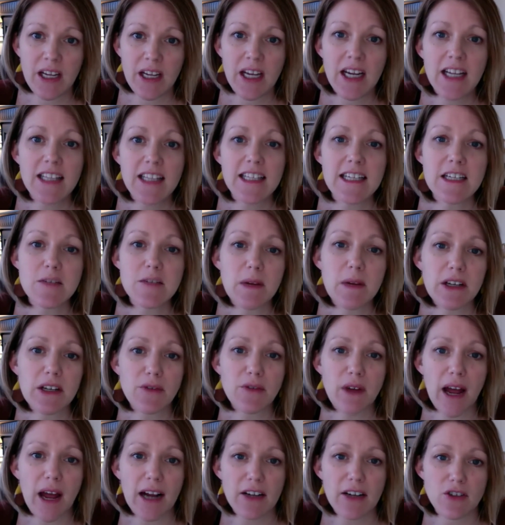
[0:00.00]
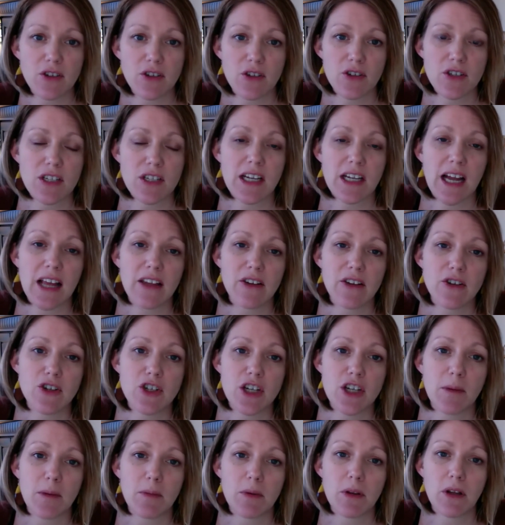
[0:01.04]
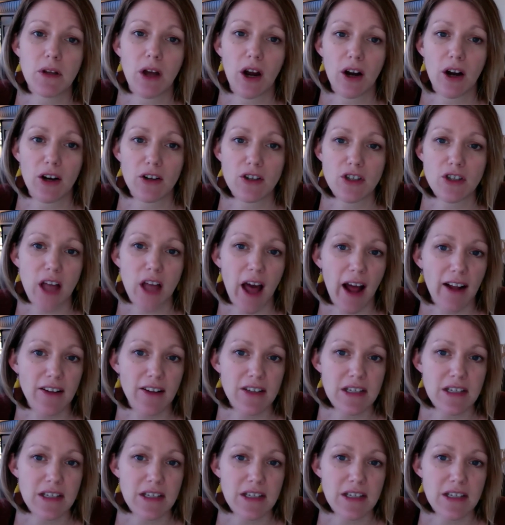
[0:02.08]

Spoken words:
These manufacturers could either ship large lots